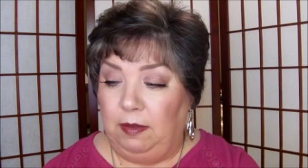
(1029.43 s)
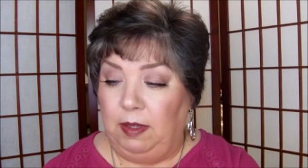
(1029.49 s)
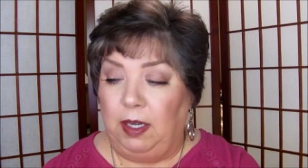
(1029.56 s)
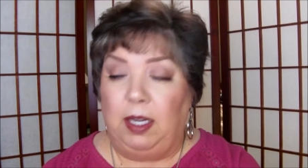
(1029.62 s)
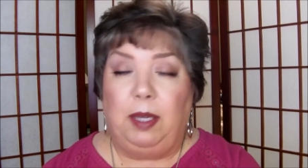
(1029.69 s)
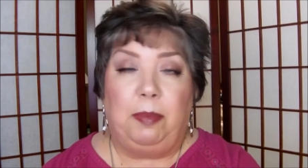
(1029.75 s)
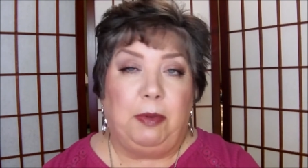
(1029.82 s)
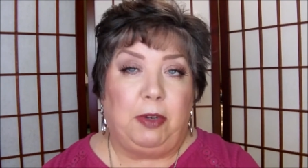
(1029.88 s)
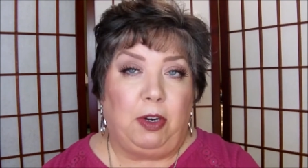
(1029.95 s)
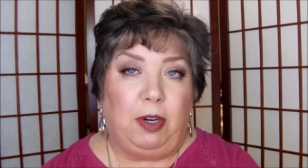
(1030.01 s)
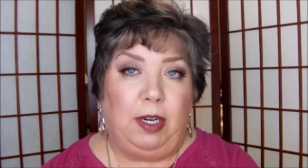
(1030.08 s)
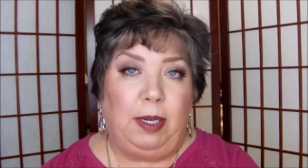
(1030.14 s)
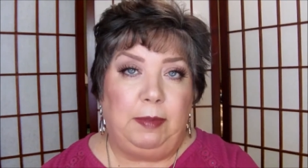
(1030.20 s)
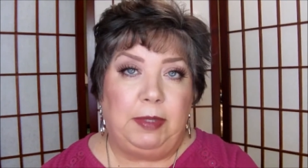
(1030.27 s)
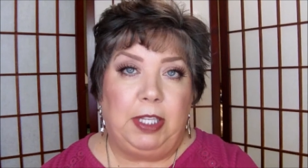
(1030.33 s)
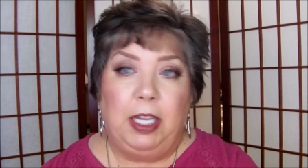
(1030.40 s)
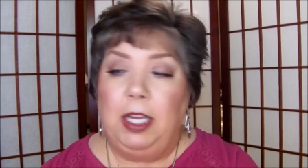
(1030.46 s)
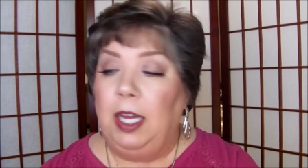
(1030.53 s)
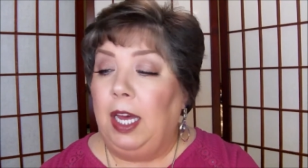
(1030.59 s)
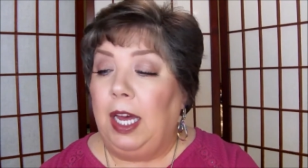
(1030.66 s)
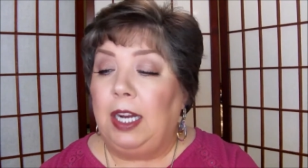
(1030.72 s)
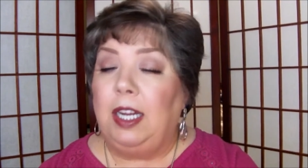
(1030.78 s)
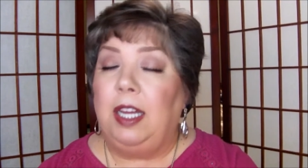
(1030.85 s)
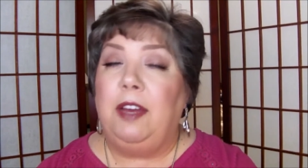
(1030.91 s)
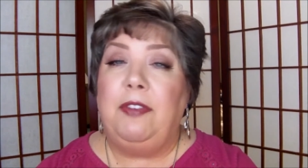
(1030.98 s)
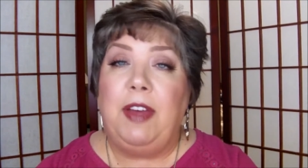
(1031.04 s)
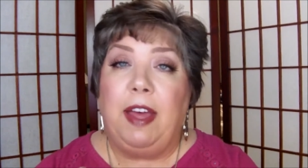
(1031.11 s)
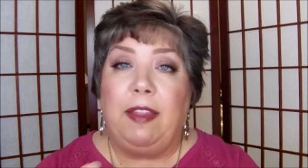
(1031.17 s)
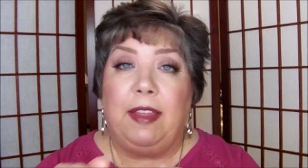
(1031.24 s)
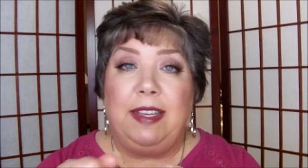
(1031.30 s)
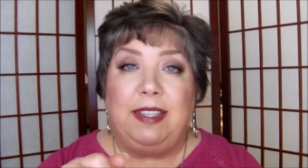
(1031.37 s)
The lip creams, I love
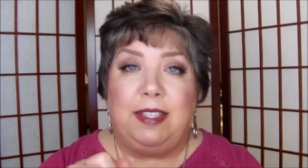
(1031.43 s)
how they